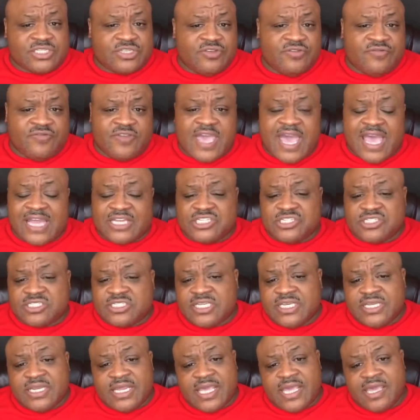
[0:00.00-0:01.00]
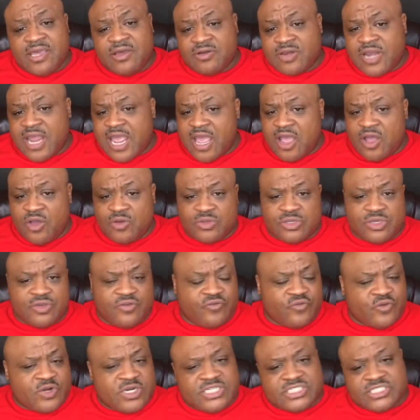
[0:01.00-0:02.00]
You've got your CDL now.
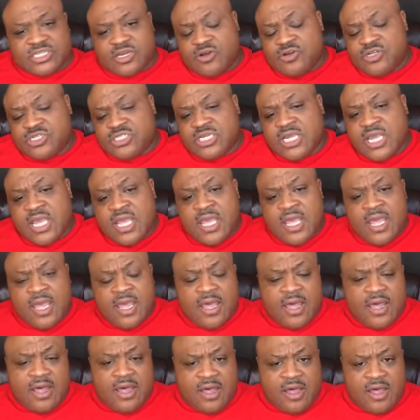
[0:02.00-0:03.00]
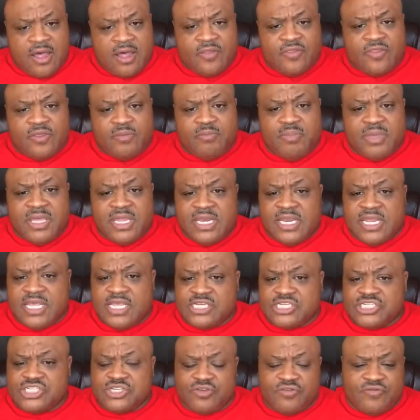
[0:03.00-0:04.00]
You've researched the
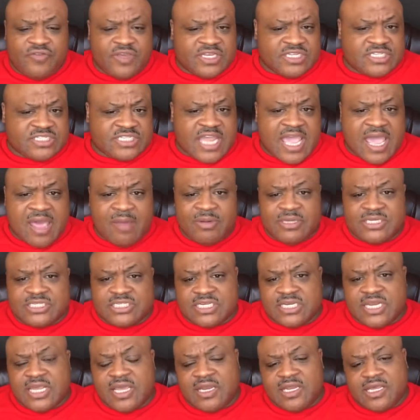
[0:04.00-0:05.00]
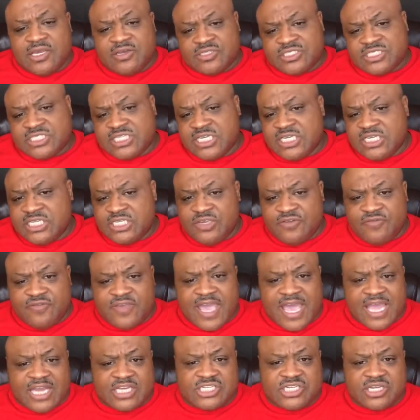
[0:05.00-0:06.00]
business, you've established an LLC, you've
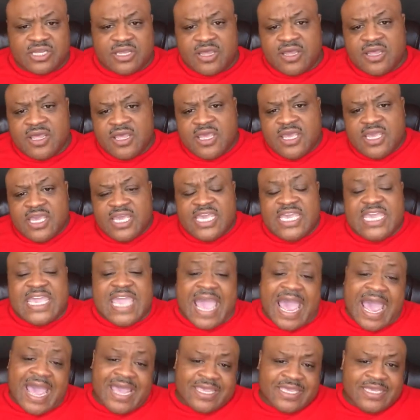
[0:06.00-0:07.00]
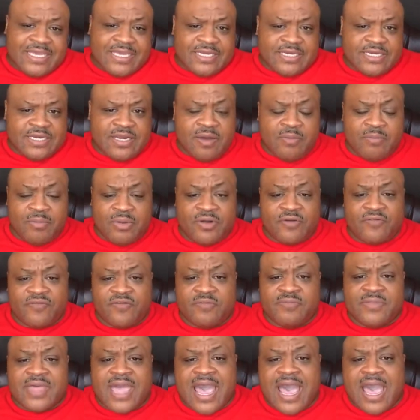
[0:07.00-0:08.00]
got your EIN number
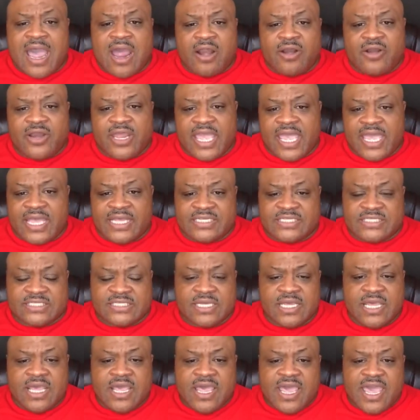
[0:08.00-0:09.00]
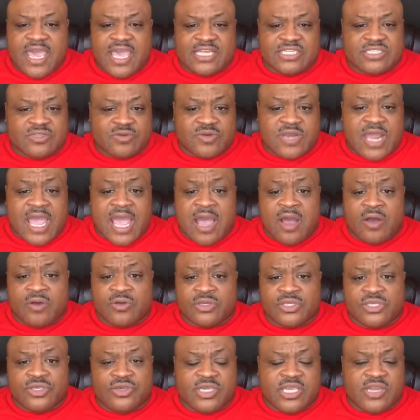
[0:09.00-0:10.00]
from the IRS, and so
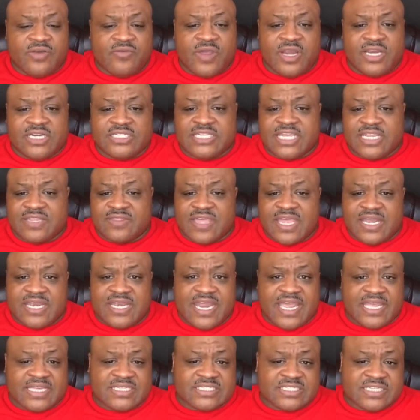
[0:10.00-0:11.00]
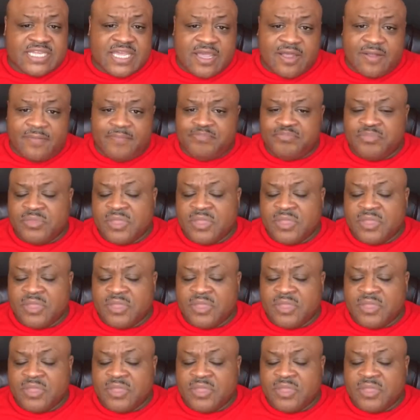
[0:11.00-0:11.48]
now you're getting ready to take that next step.